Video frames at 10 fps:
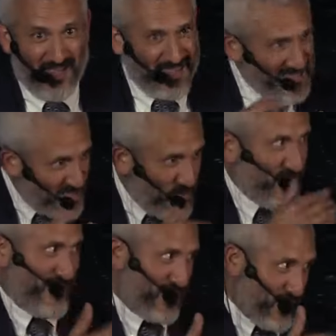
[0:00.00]
This is
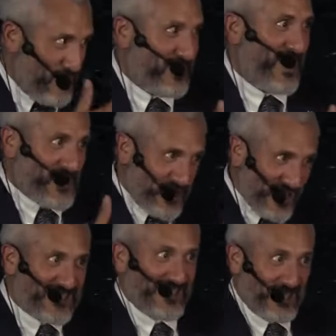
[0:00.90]
where the interpretation
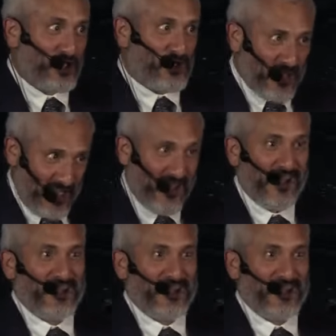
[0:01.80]
gets a little tricky.